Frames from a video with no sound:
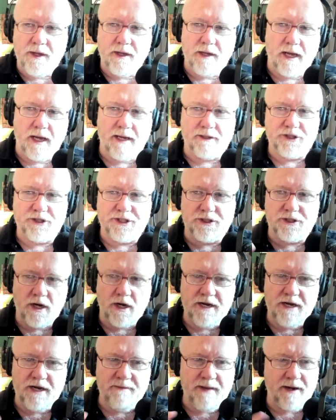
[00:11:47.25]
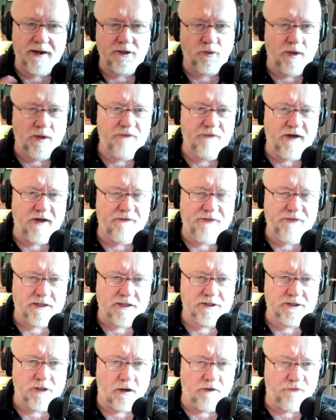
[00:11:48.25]
Uh, she's talking about a twenty-five
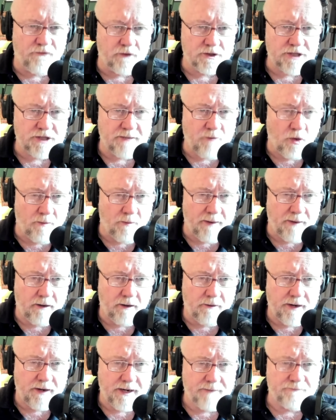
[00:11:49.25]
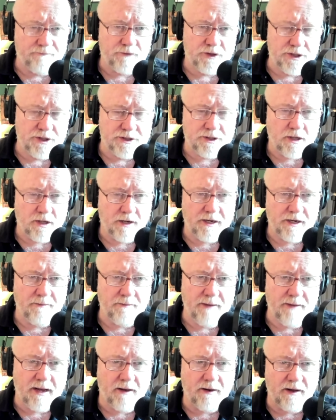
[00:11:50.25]
thousand dollar first-time homebuyer credit. She's talking
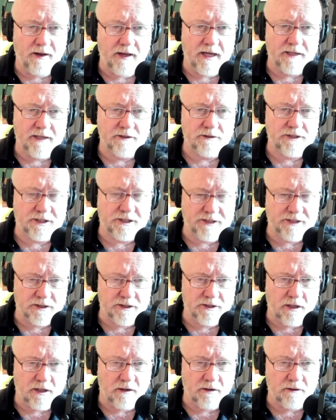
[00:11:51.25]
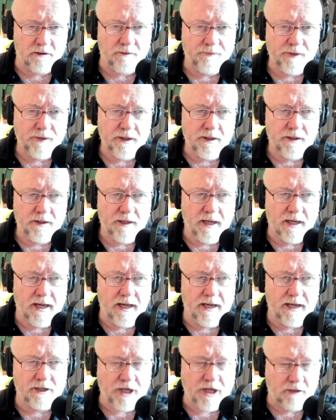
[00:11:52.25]
about a six thousand thousand dollar
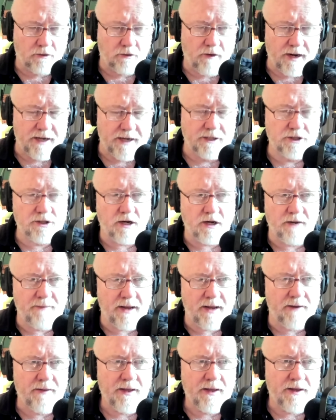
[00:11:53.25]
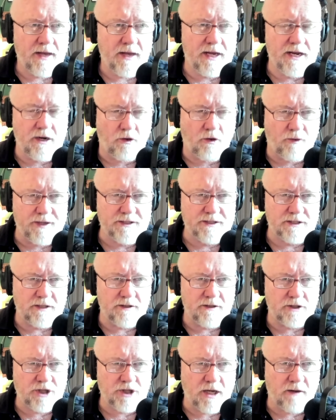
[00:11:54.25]
uh, child credit. She's talking about an increase in
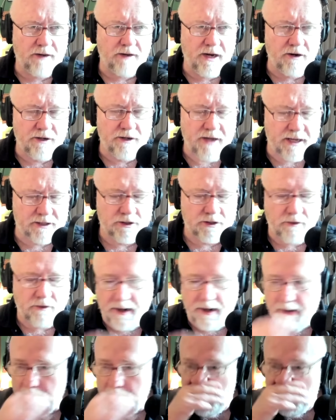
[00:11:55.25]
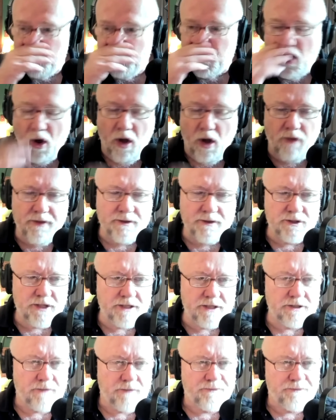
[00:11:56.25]
the child care tax credit. All those things,